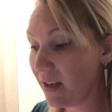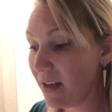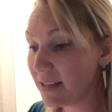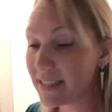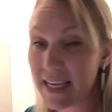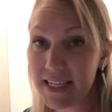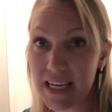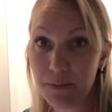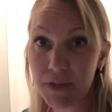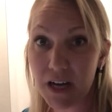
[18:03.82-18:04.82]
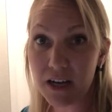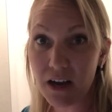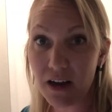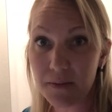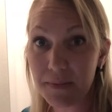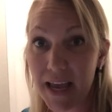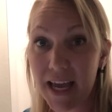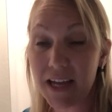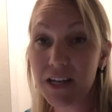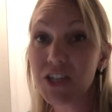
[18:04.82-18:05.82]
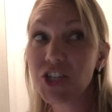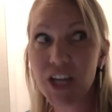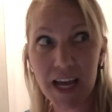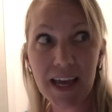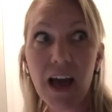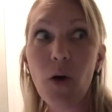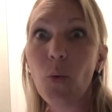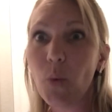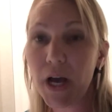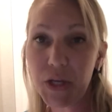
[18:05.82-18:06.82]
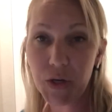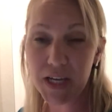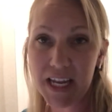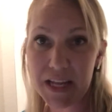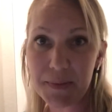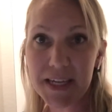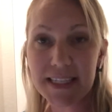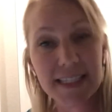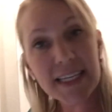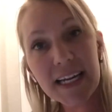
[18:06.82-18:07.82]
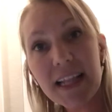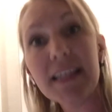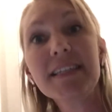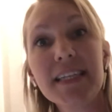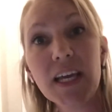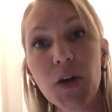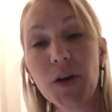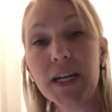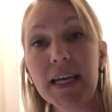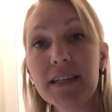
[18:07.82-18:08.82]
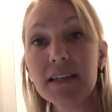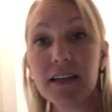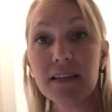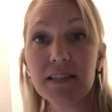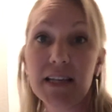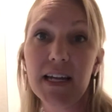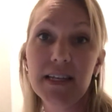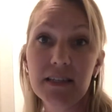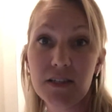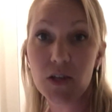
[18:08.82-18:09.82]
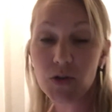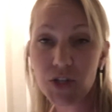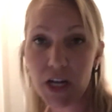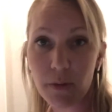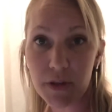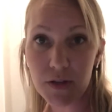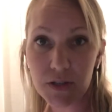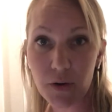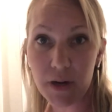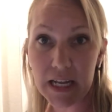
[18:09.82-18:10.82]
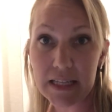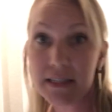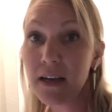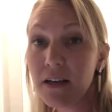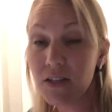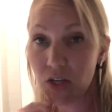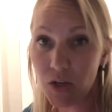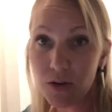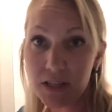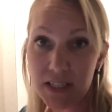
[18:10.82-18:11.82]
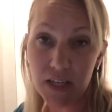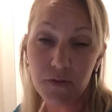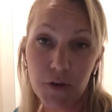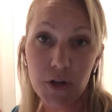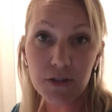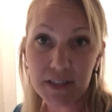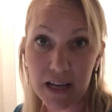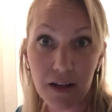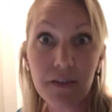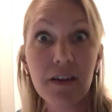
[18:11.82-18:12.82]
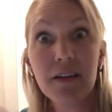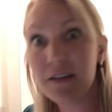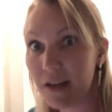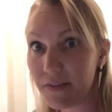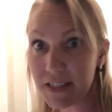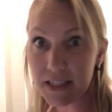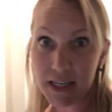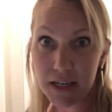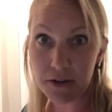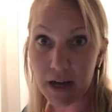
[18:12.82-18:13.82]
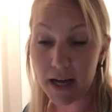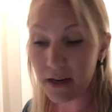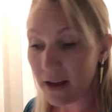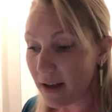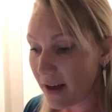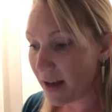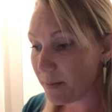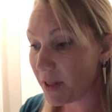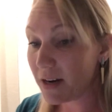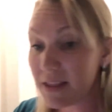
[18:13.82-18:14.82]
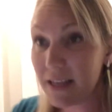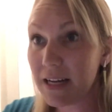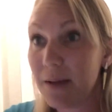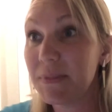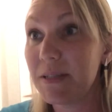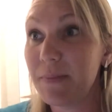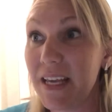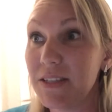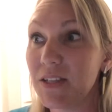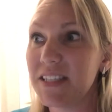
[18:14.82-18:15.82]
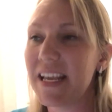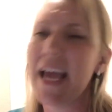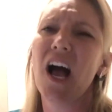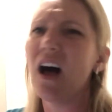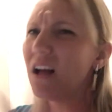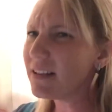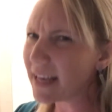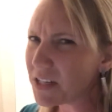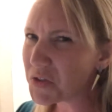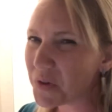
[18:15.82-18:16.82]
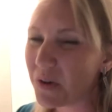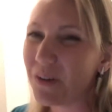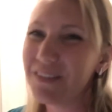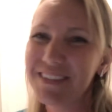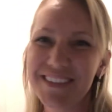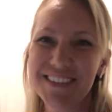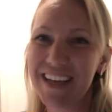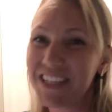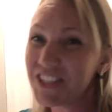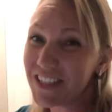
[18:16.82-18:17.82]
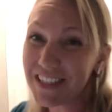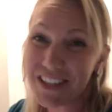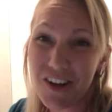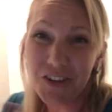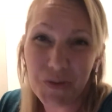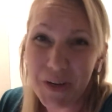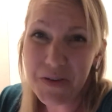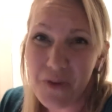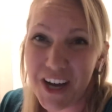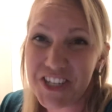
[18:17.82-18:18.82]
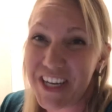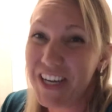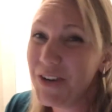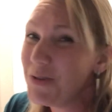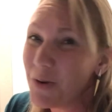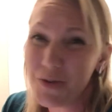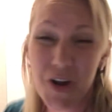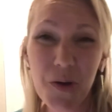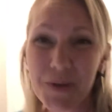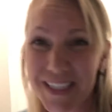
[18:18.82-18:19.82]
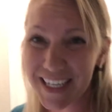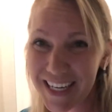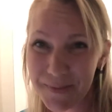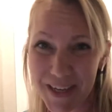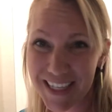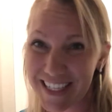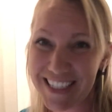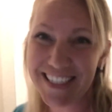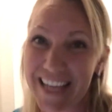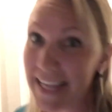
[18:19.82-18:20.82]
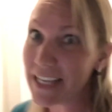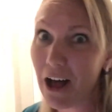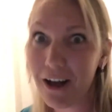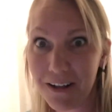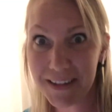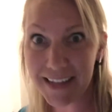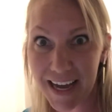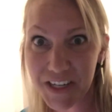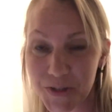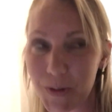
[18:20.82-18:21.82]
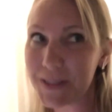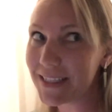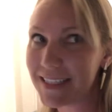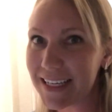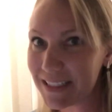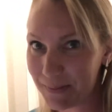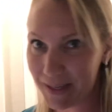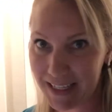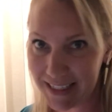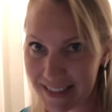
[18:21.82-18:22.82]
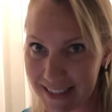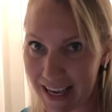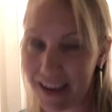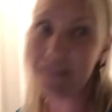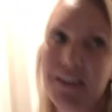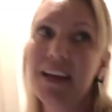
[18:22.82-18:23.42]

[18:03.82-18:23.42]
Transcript: skindeep.com and check out what you're getting, because it's going to list the ingredients and the studies associated with those ingredients so you can see for yourself if it's clean or not. A lot of times things will say all natural. That's just called greenwashing. You don't know what's in it because it says all natural. Doesn't mean it's safe.